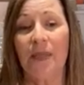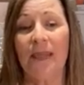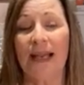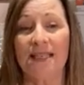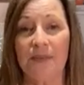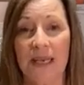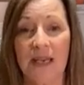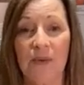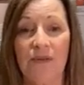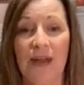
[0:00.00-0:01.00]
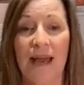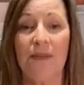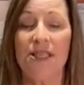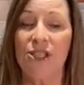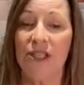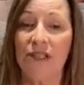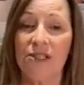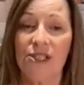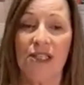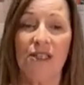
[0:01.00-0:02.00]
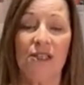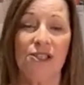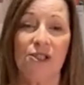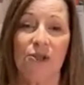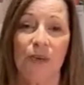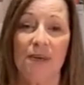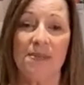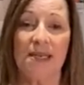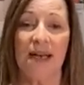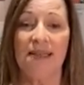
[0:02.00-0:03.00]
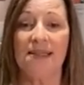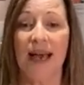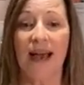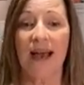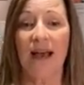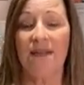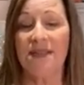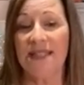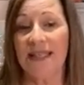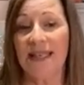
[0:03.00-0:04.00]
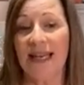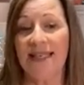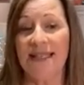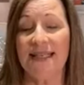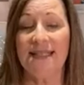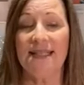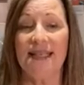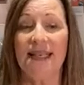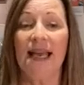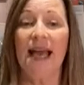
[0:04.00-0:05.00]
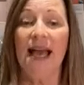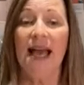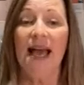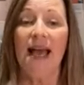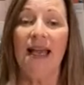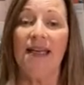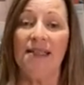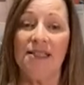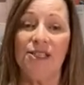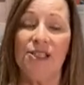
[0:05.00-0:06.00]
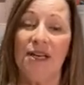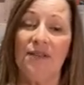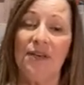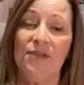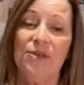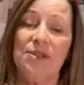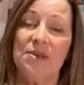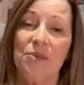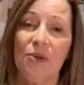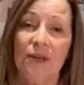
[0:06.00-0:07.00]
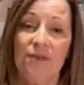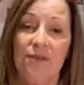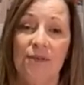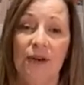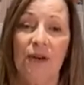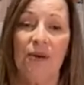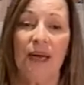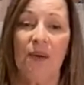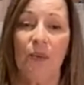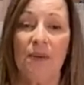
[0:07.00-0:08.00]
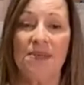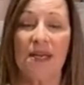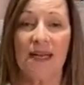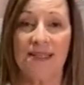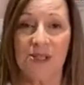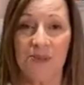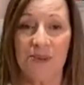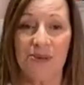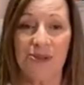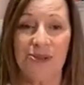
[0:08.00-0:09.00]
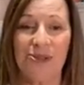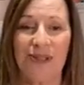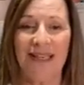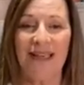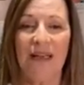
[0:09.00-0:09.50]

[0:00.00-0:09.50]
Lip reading: like speaking with family, genealogical websites, archives, DNA testing. In addition, I've given you some more info and websites to build your tree.